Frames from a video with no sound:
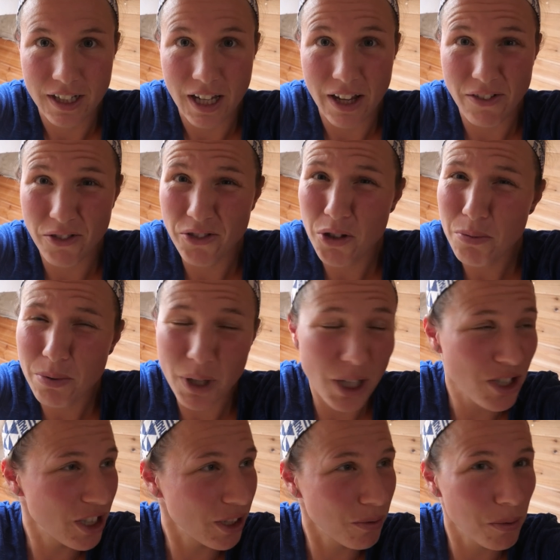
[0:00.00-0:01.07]
Have a few
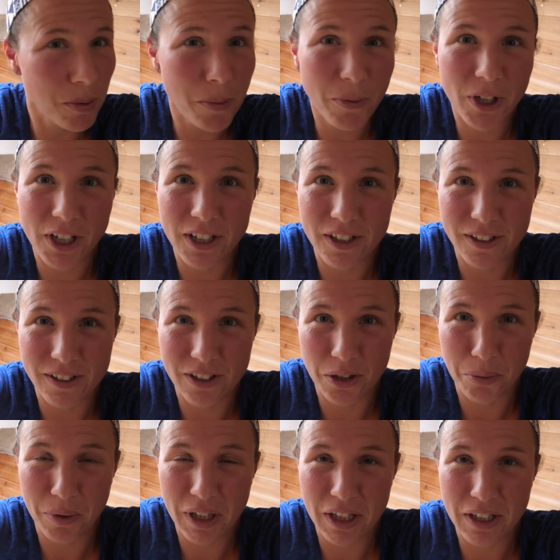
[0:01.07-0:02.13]
projects we've been working on this
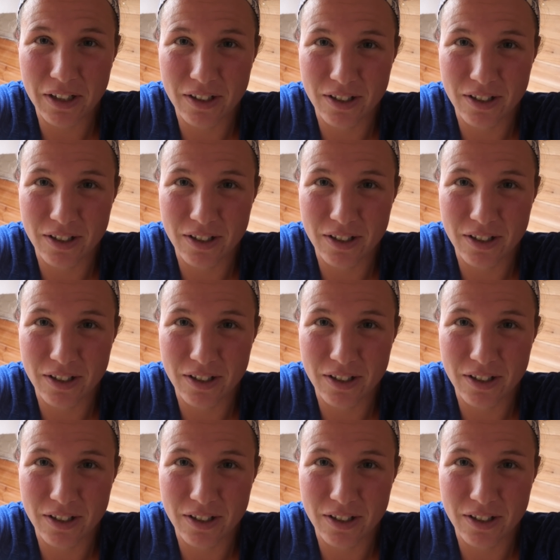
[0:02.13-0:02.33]
week.